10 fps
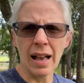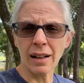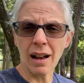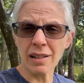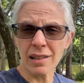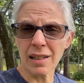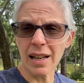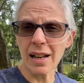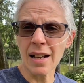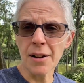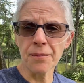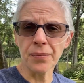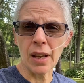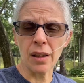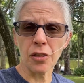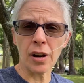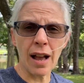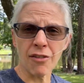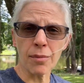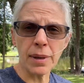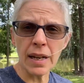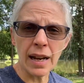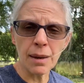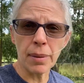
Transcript: And honestly, there haven't been any